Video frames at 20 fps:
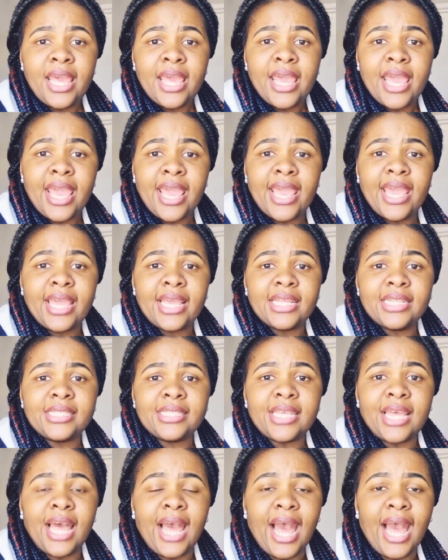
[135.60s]
and
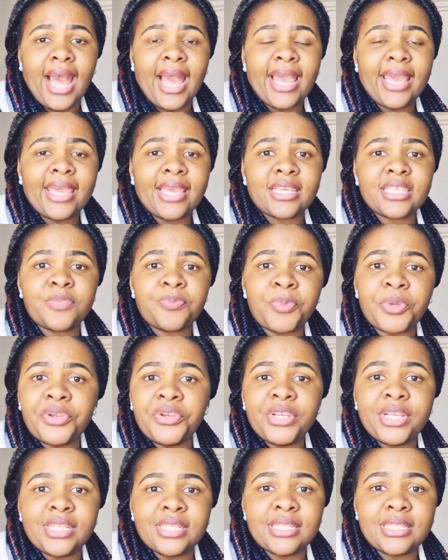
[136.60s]
I
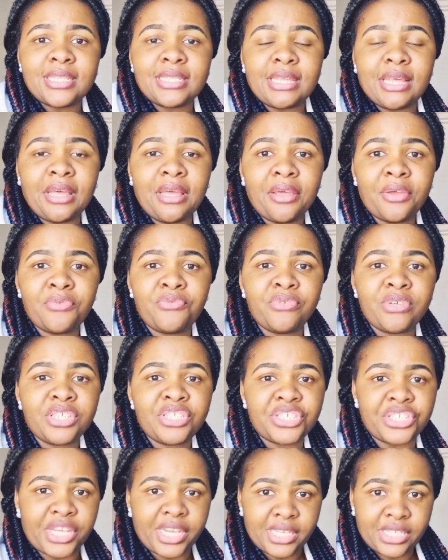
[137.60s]
experienced
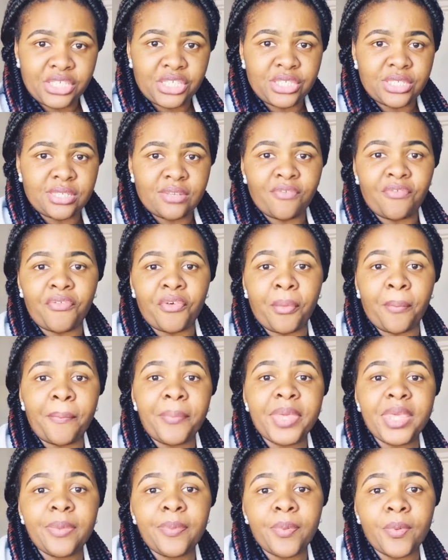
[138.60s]
rejection from
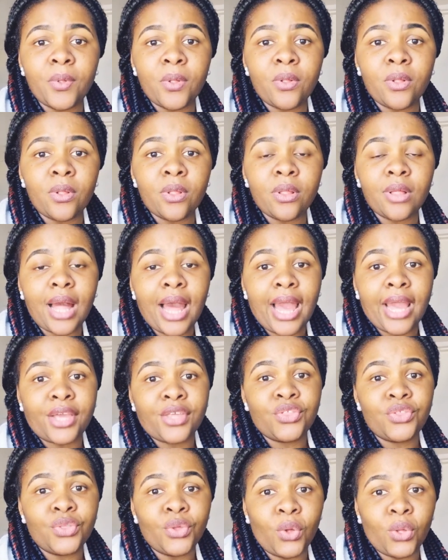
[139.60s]
people I
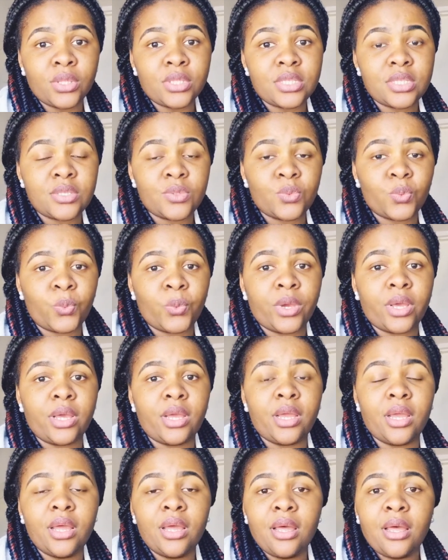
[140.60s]
thought were
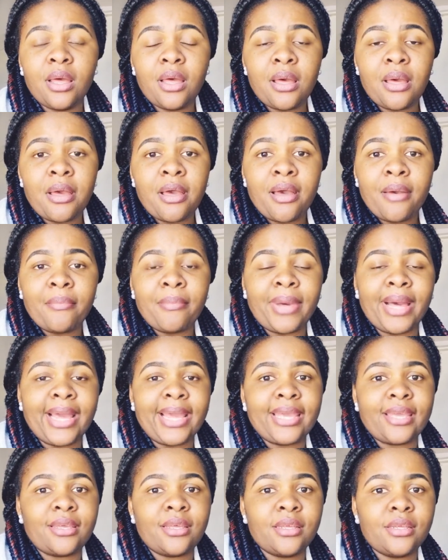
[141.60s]

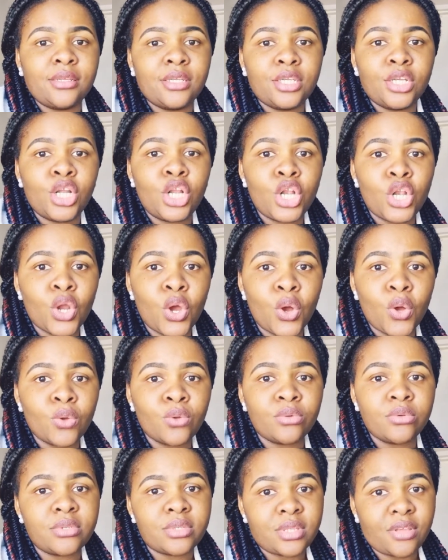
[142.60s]
my
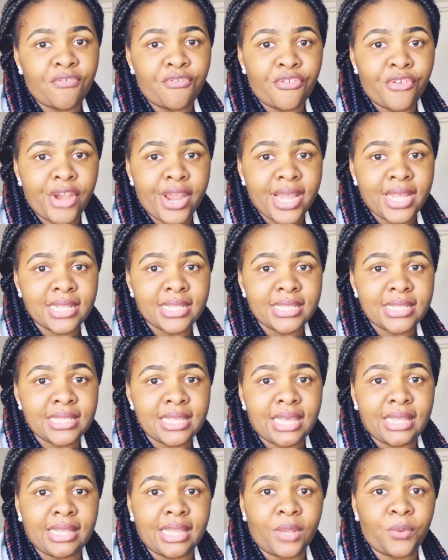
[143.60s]
close friends,
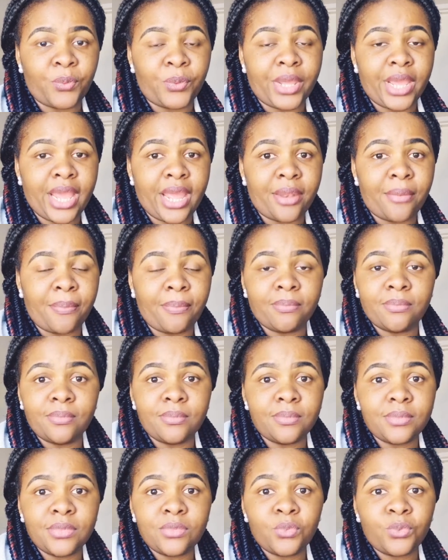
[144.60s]
and that we
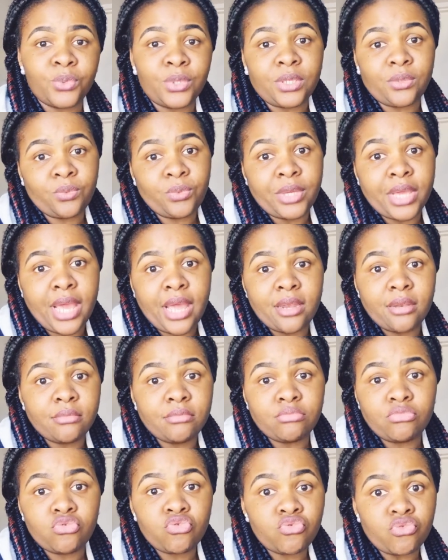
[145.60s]
had
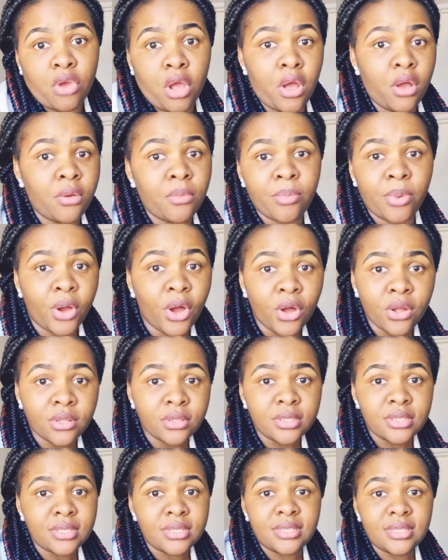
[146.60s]
strong
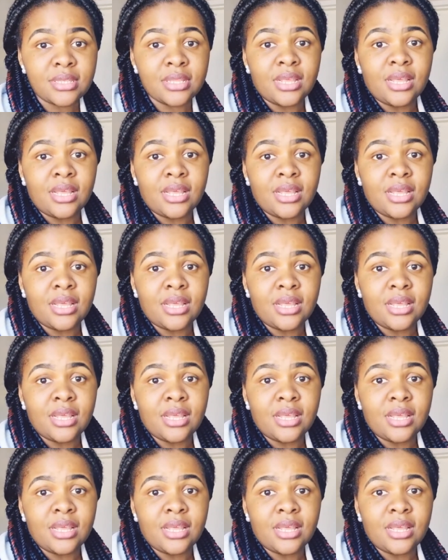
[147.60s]
bonds,